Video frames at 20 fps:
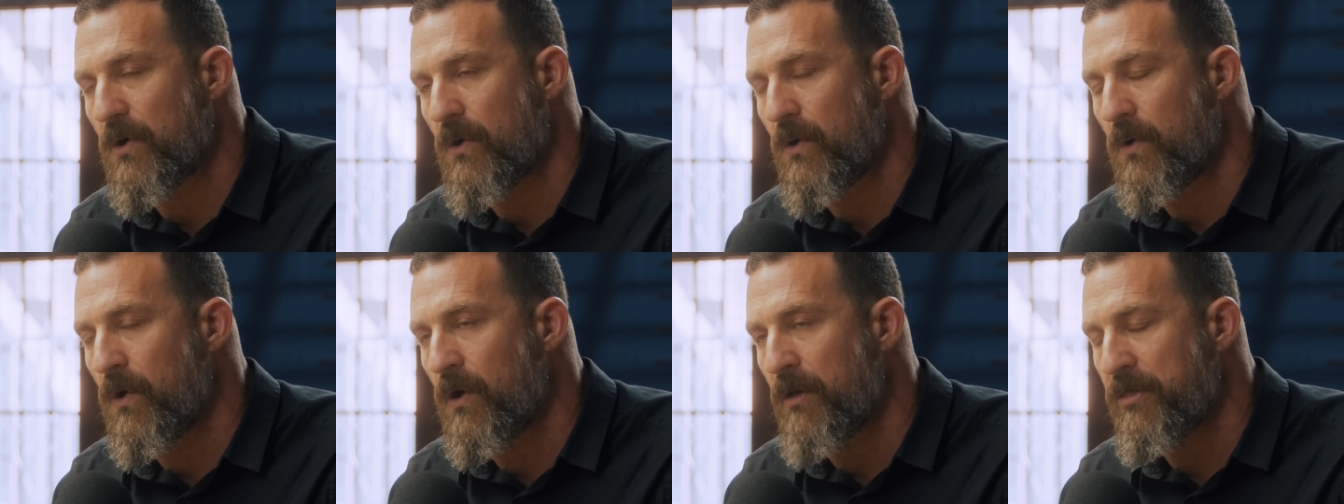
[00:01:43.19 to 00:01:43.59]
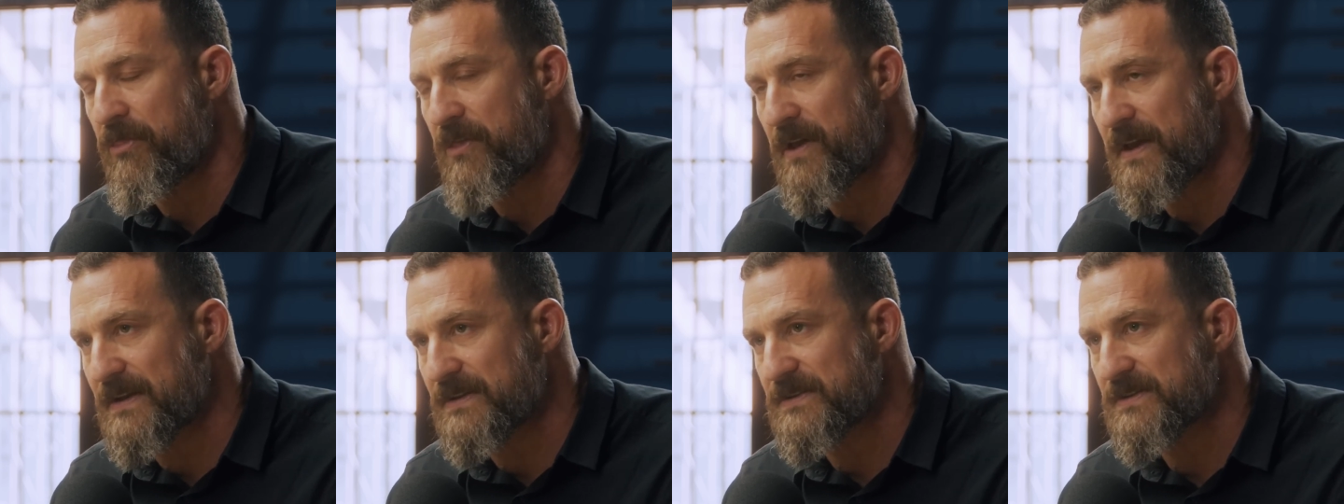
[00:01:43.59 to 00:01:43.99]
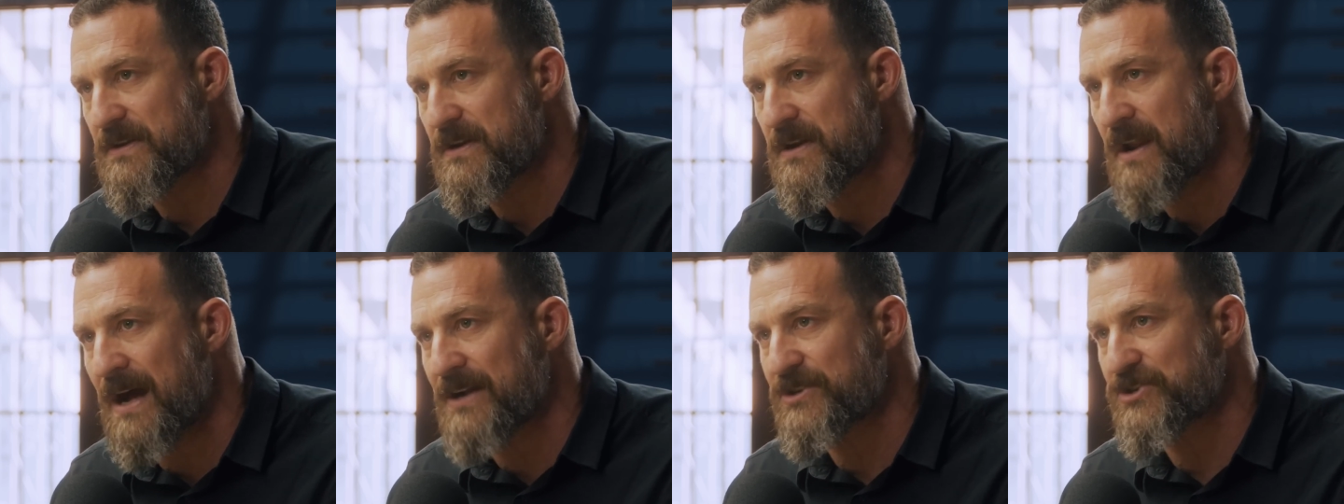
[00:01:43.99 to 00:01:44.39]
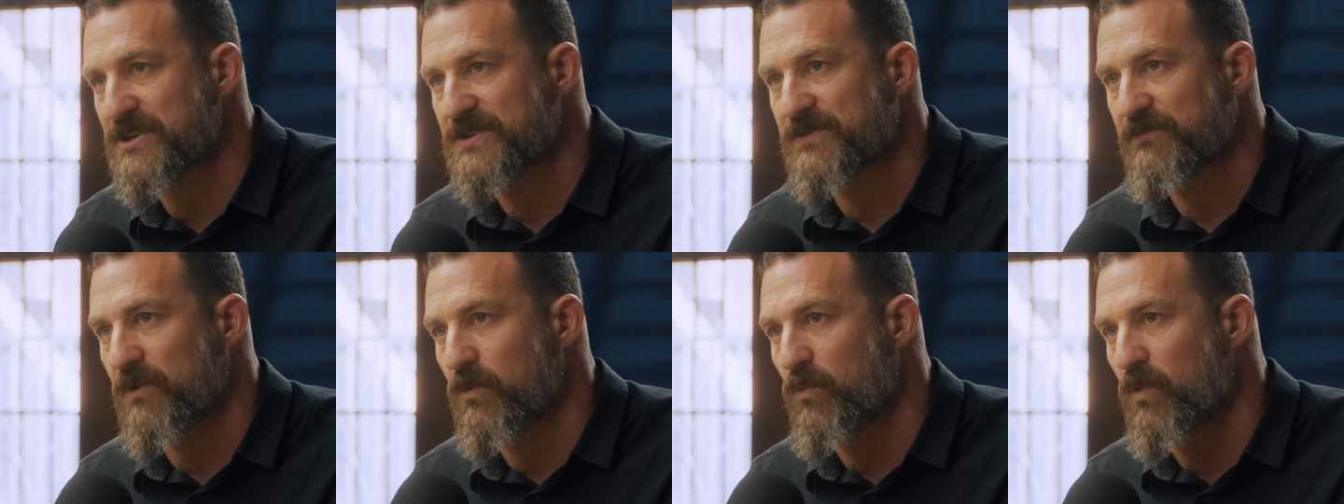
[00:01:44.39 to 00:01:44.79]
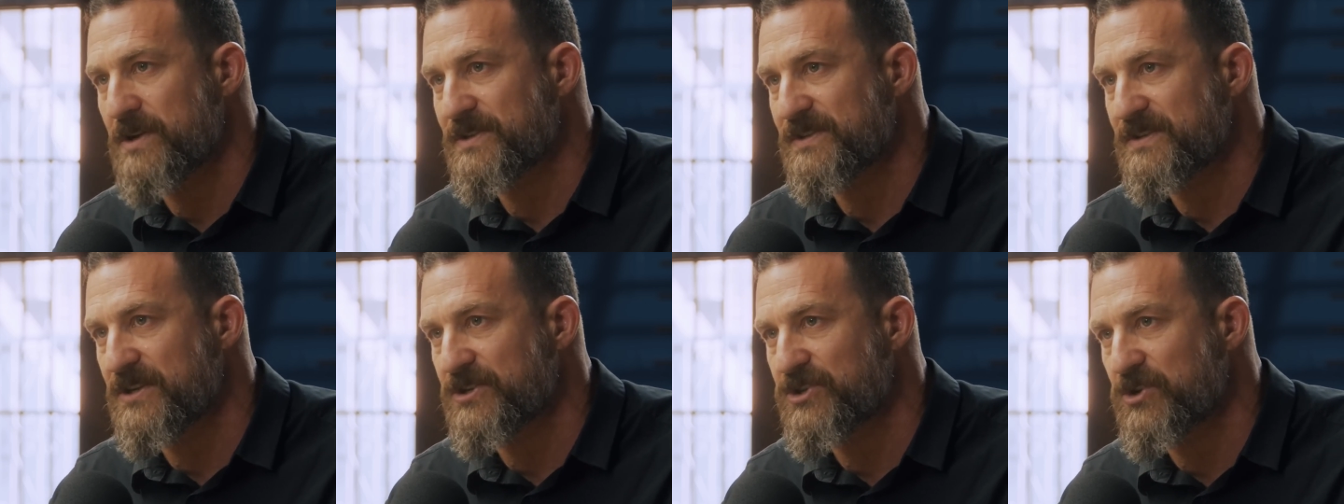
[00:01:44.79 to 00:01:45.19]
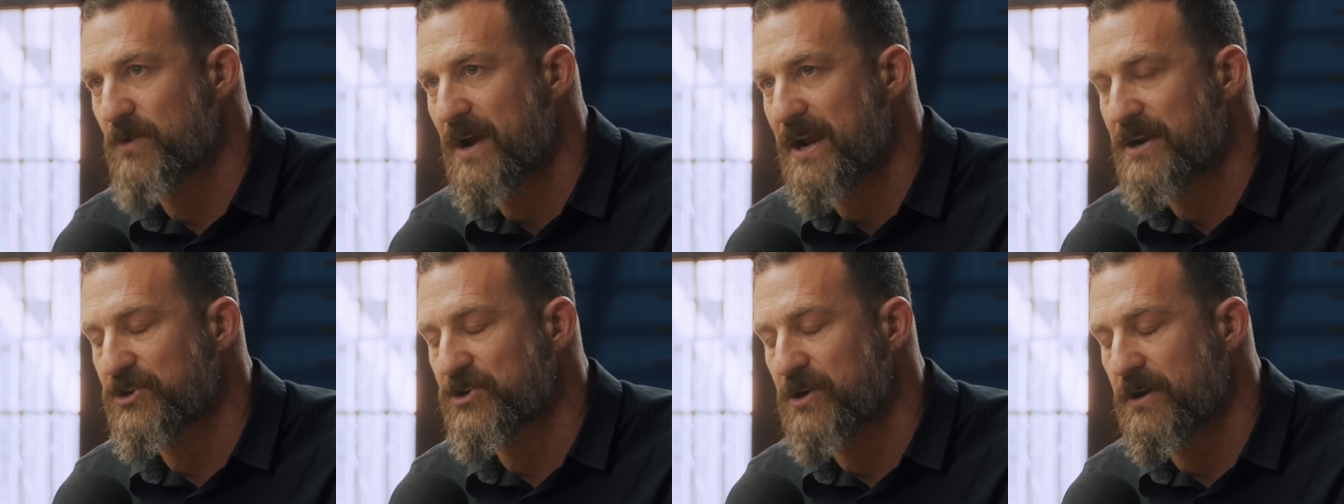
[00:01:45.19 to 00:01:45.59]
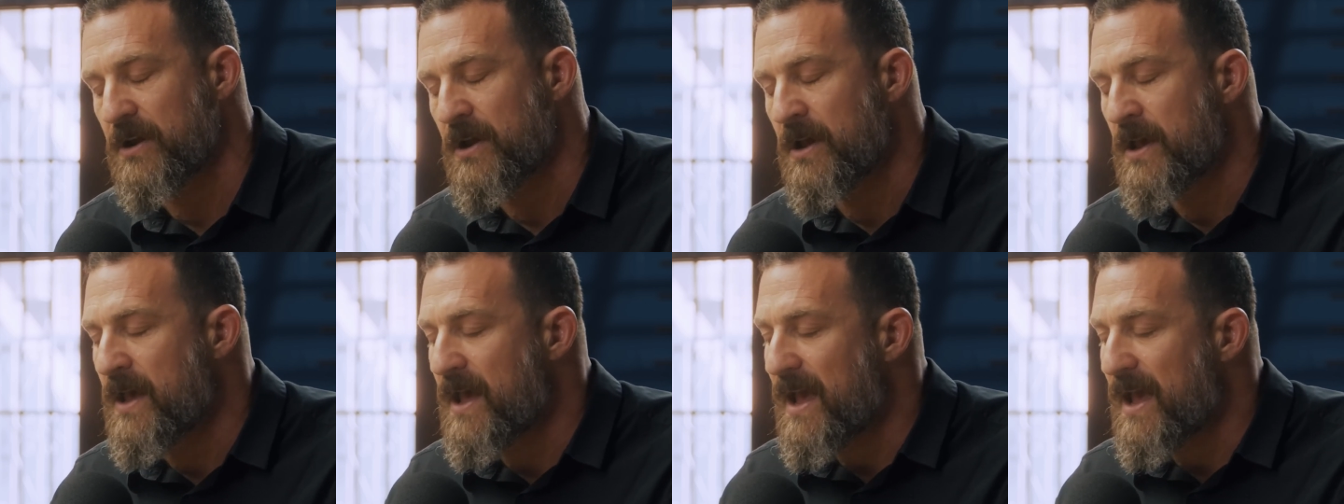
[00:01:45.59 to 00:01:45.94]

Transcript: all things, not just for one situation.